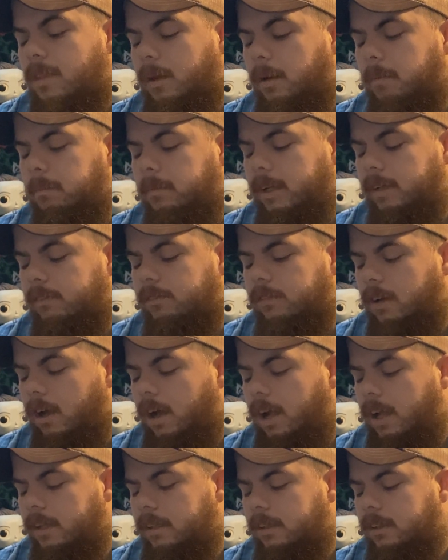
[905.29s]
But if
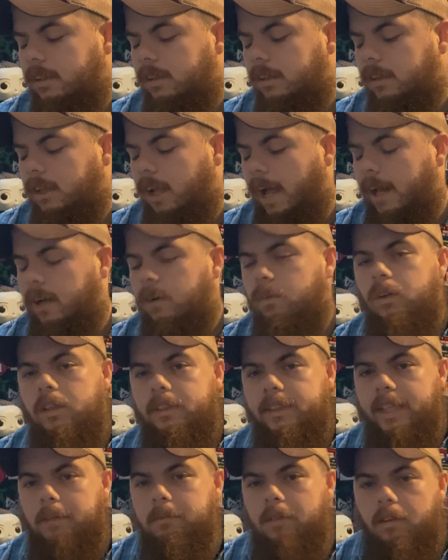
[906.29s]
not, I don't want
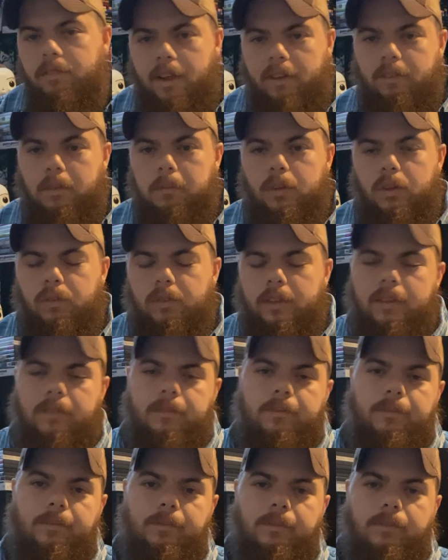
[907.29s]
to take my favorite movie,
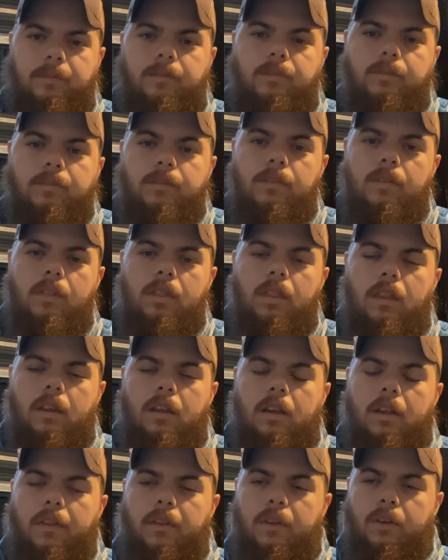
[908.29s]

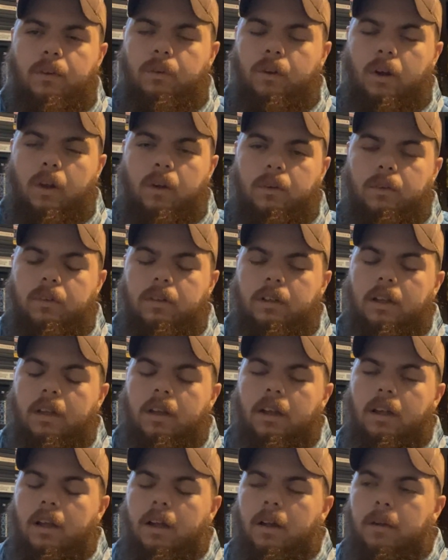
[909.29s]
The Crow,
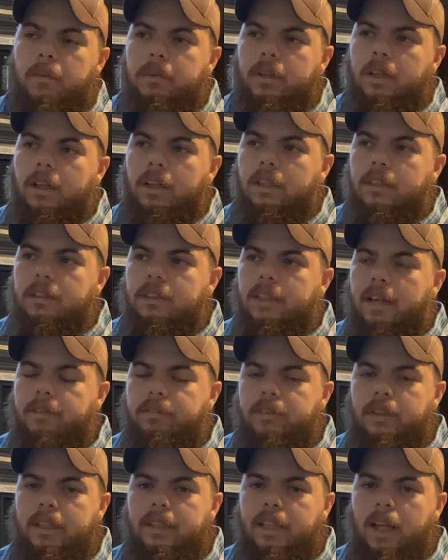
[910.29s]
because I
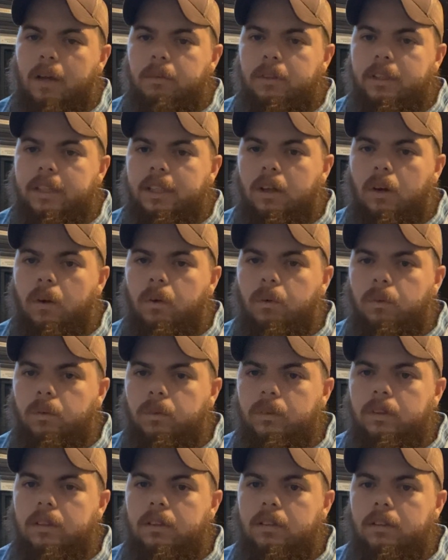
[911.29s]
feel like that would get old.